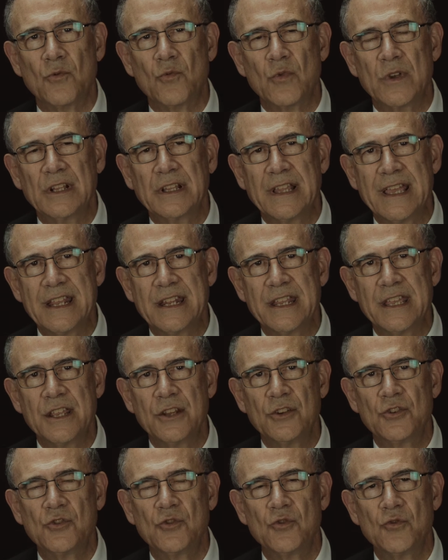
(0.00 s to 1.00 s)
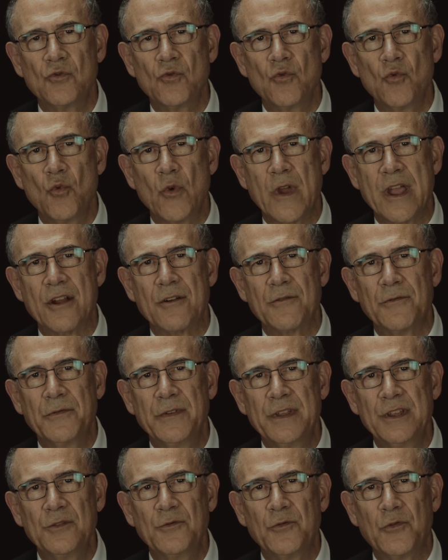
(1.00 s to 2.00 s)
relating to where
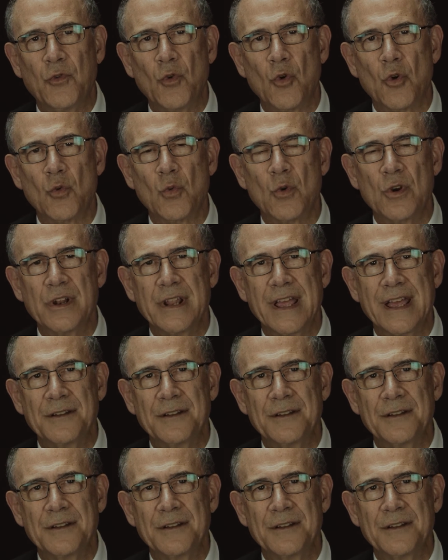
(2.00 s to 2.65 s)
feed-forward